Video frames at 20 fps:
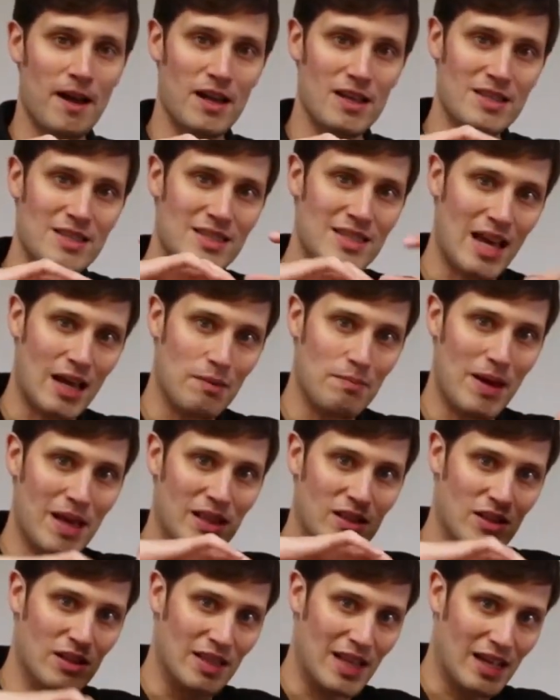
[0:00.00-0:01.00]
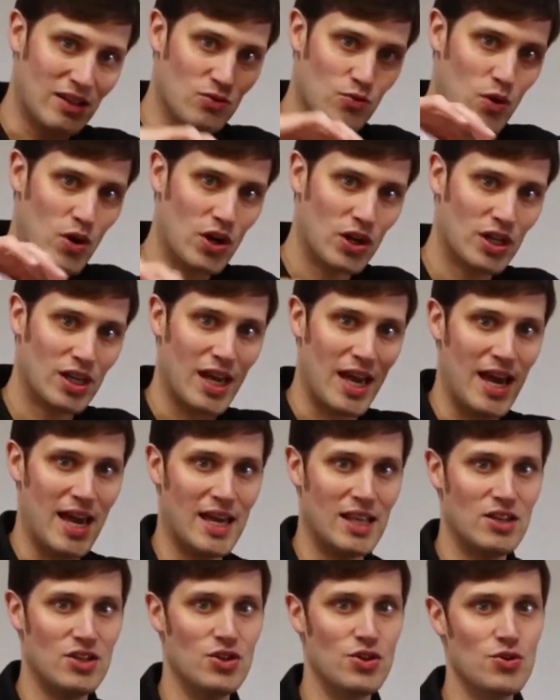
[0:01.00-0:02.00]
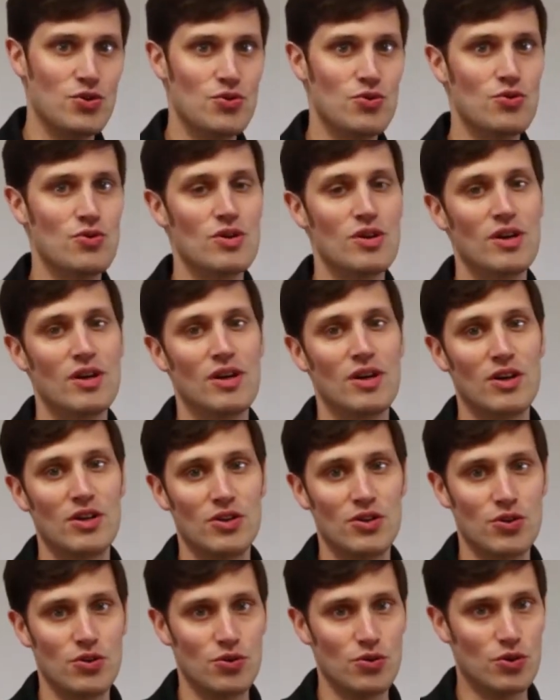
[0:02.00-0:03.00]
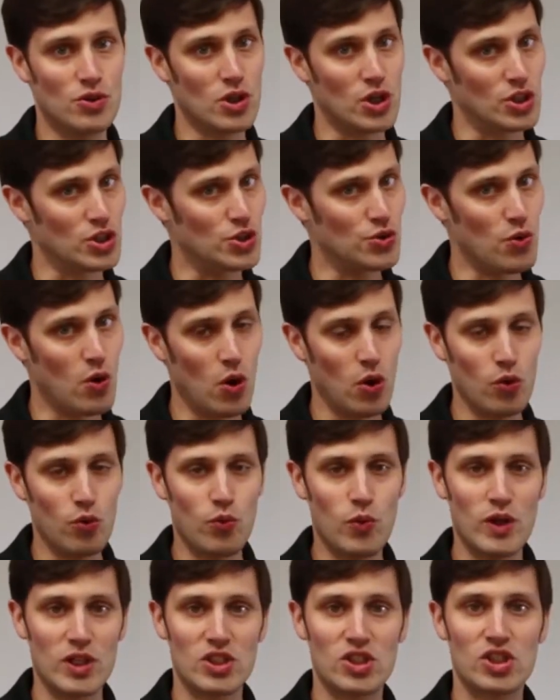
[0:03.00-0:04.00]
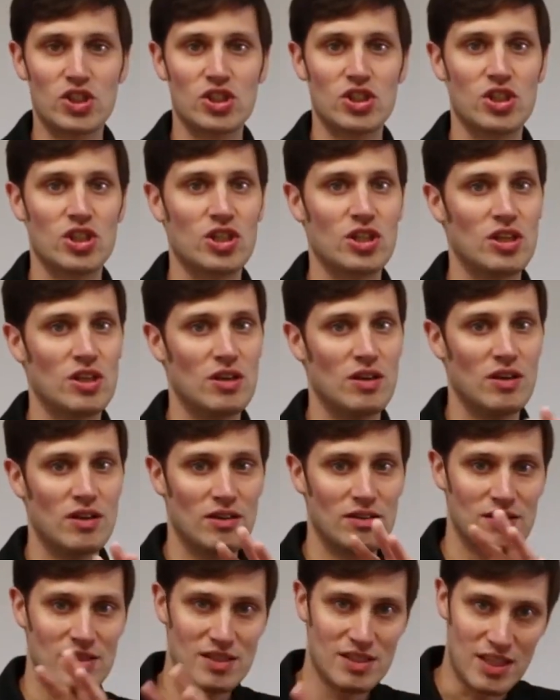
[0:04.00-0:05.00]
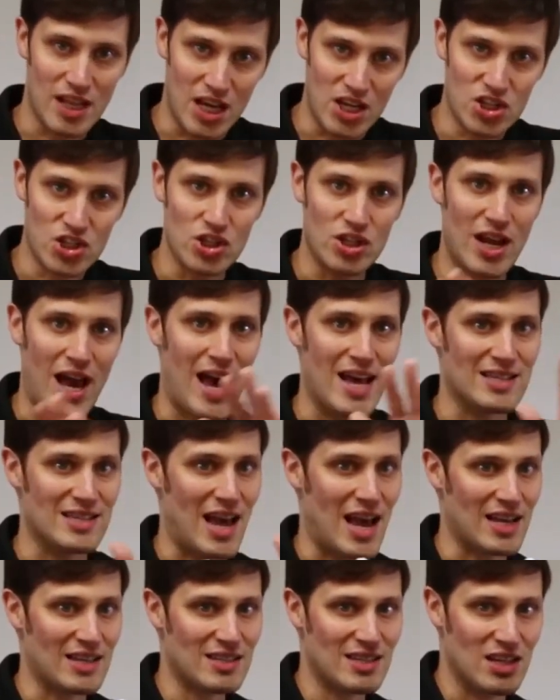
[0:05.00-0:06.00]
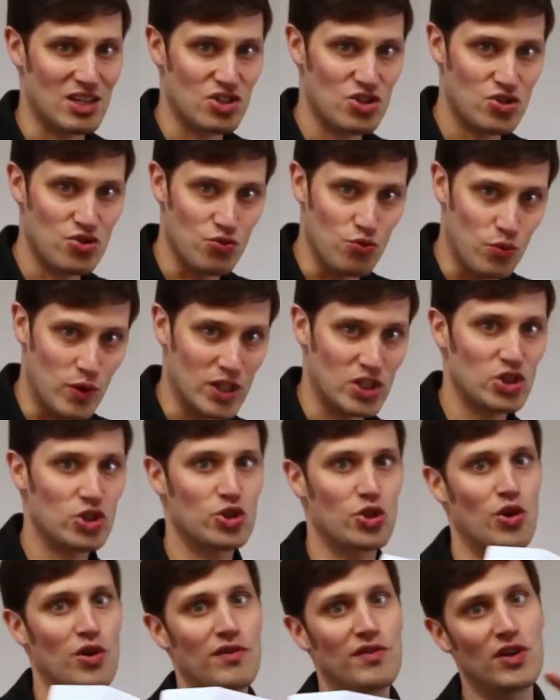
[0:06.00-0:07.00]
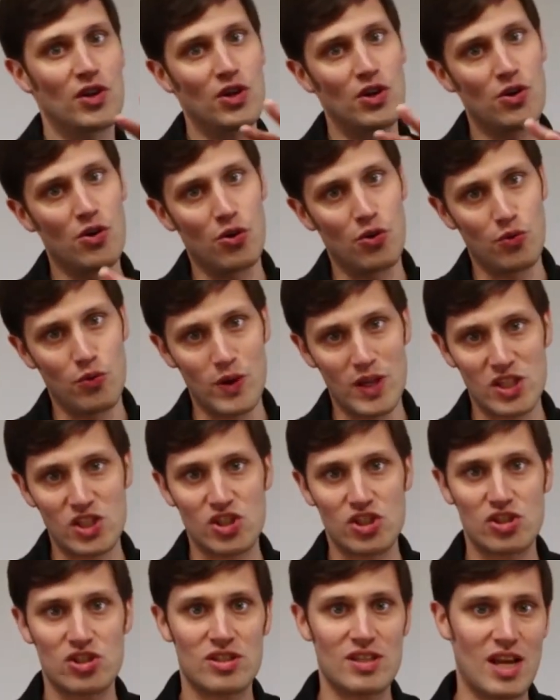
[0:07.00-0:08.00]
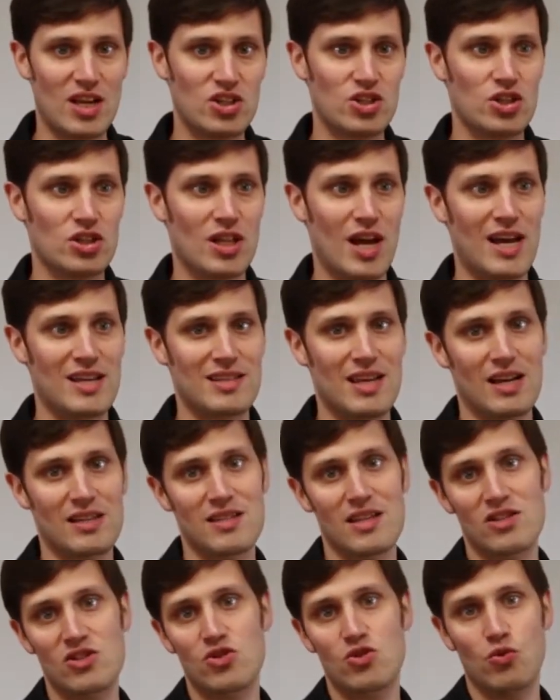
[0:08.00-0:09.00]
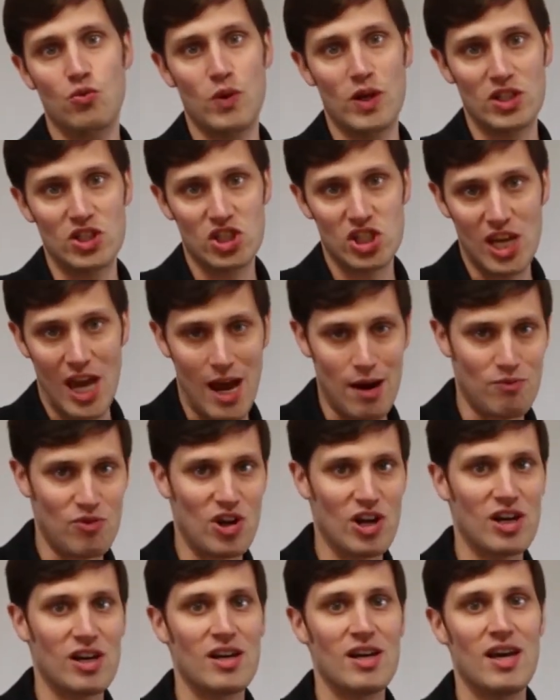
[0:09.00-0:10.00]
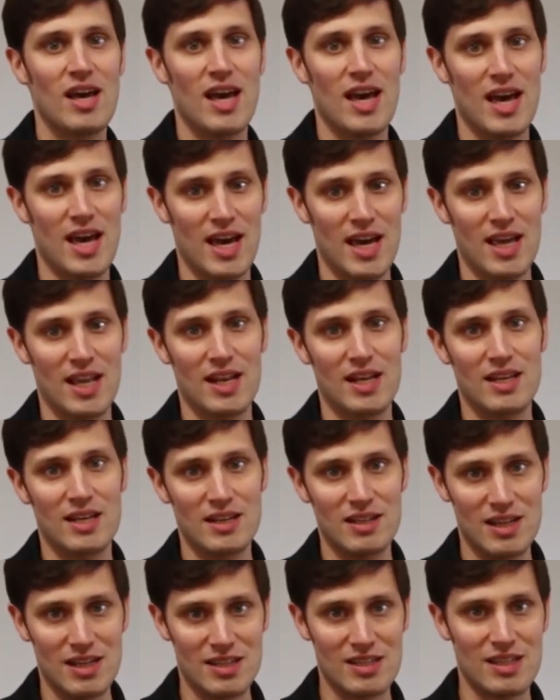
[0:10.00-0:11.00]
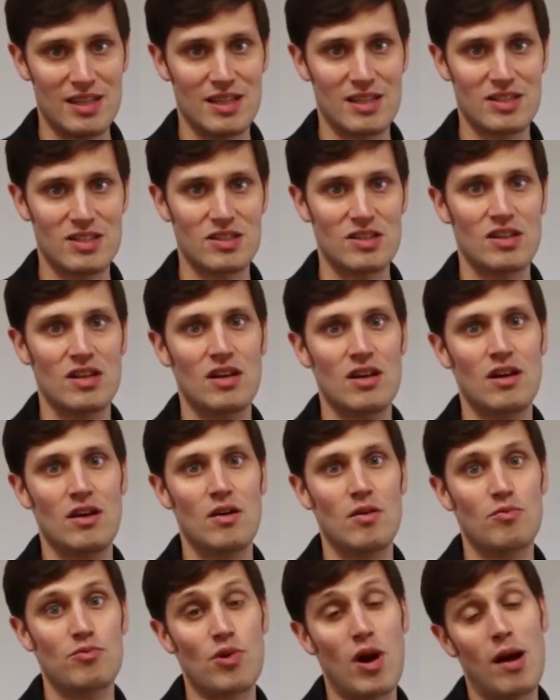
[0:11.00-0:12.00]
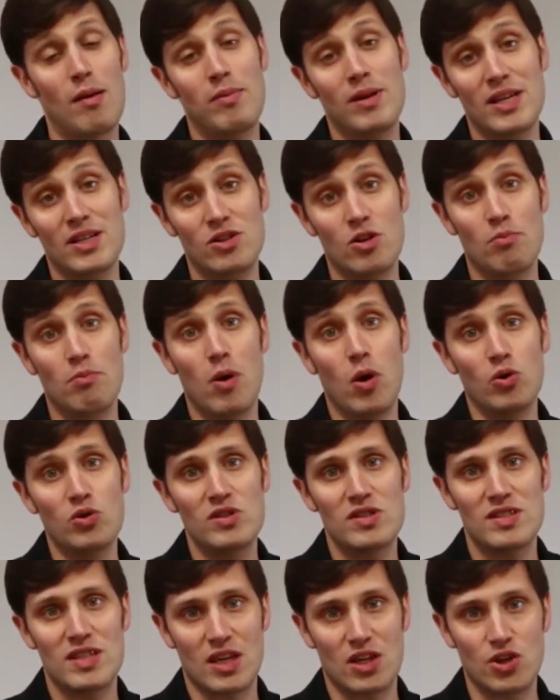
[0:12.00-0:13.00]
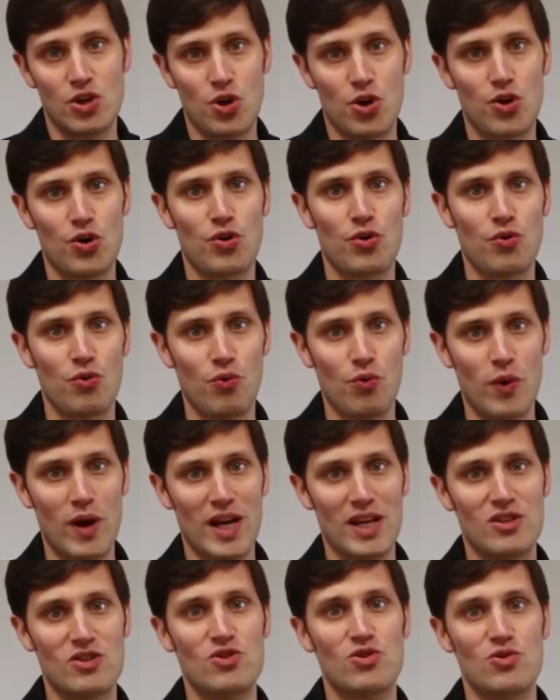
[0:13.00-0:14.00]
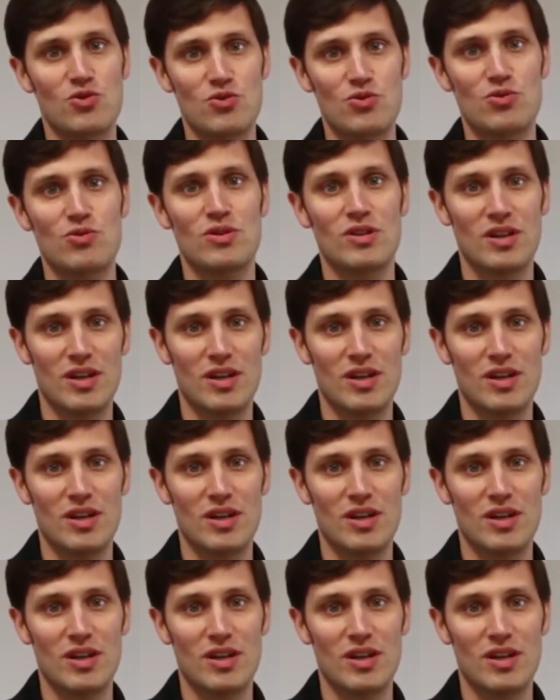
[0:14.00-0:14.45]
segment the network and you control which station has access to which server or which station has access to which camera. And this is probably the most secure way to